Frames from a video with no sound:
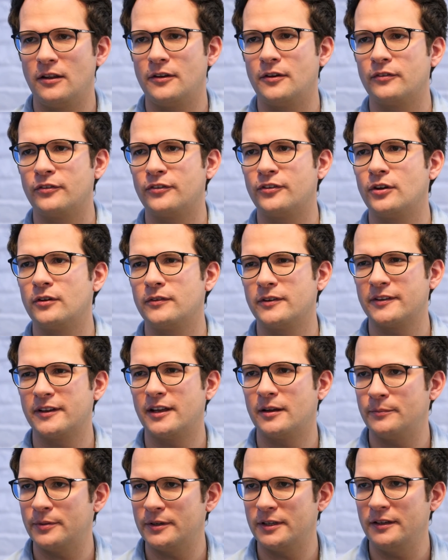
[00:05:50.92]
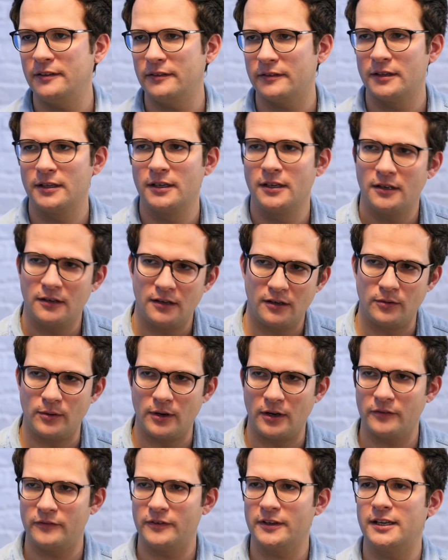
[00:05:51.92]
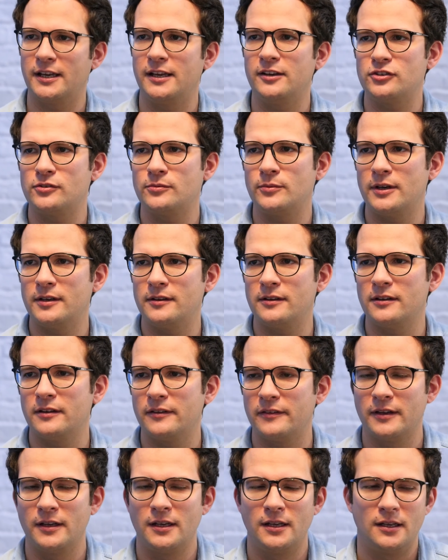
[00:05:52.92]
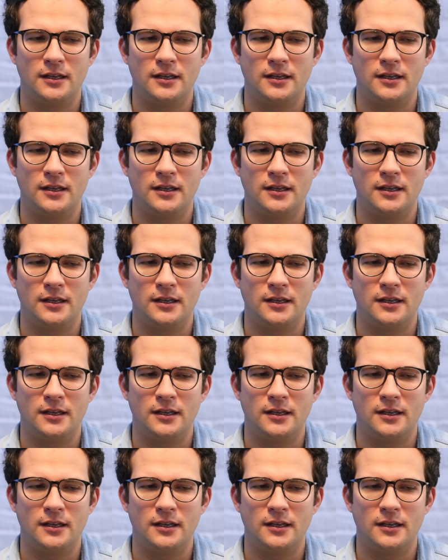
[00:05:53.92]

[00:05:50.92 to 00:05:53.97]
lot of service companies around vacation rentals.